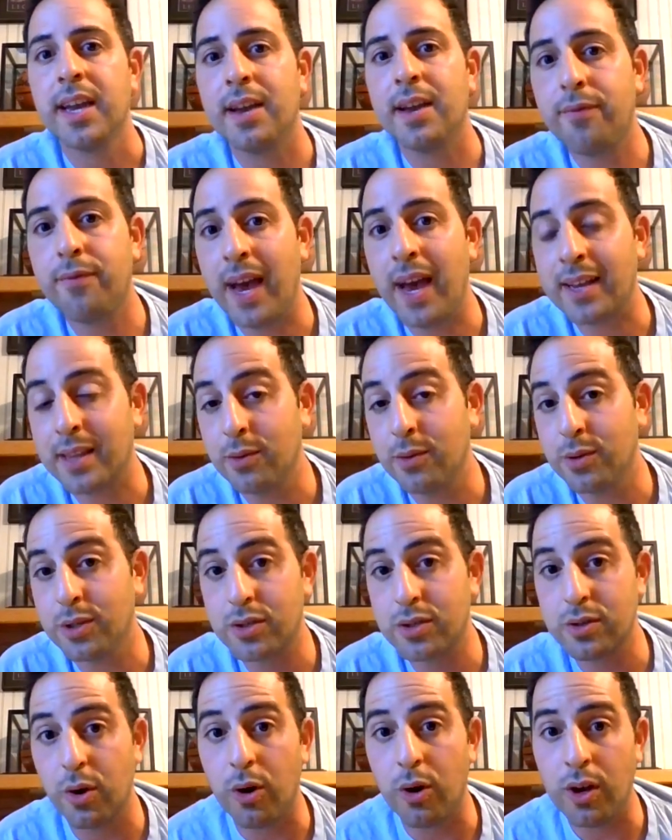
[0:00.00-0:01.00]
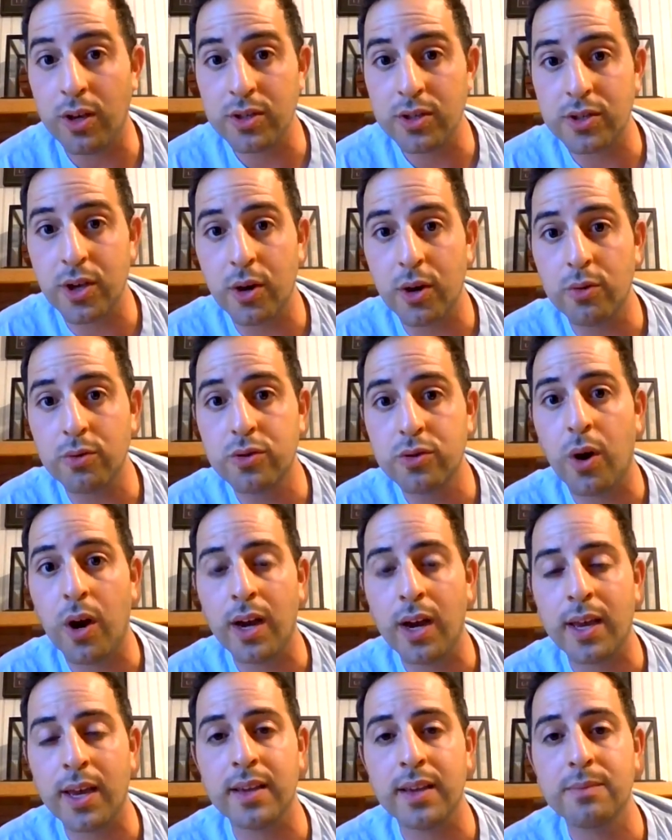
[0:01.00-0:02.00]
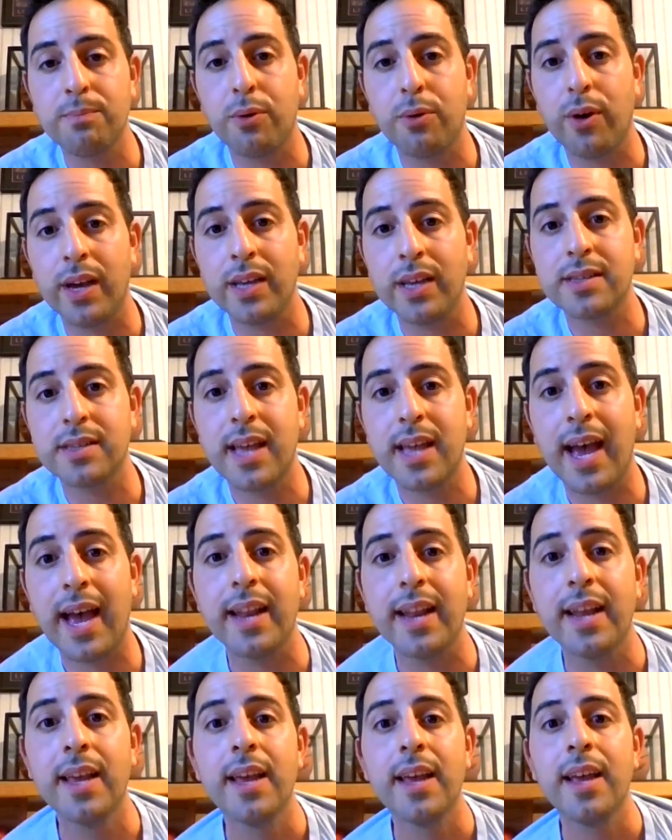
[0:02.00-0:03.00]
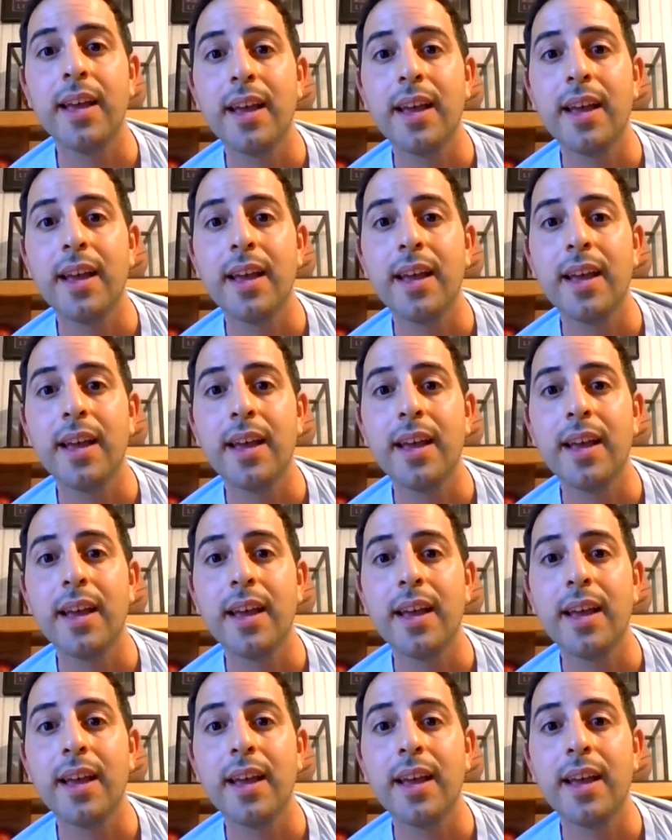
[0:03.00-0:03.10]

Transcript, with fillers: In fact, there was also talking points that